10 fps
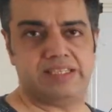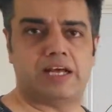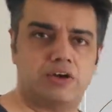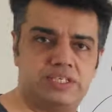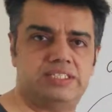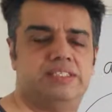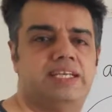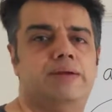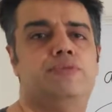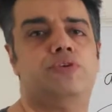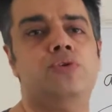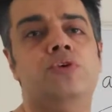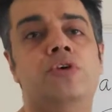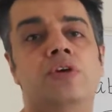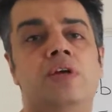Now it is the time to
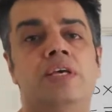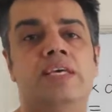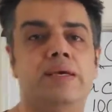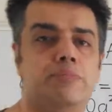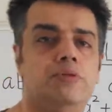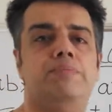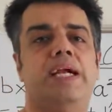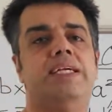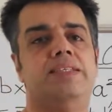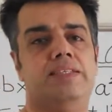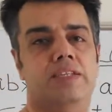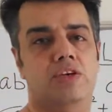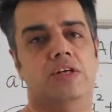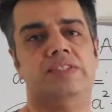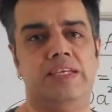keep on practicing the
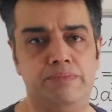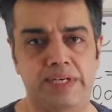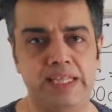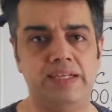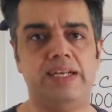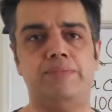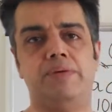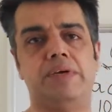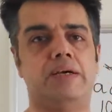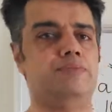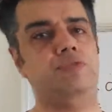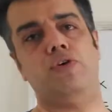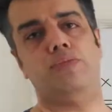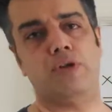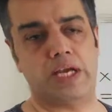concept till the time it becomes a
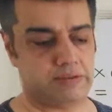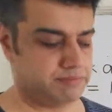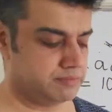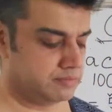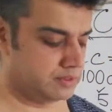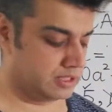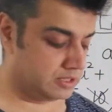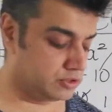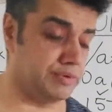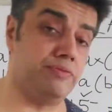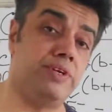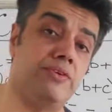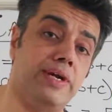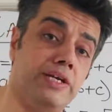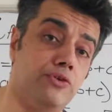formula. So when we are
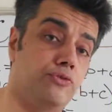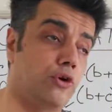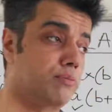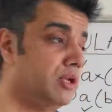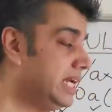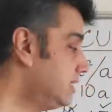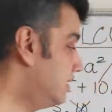trying to formulate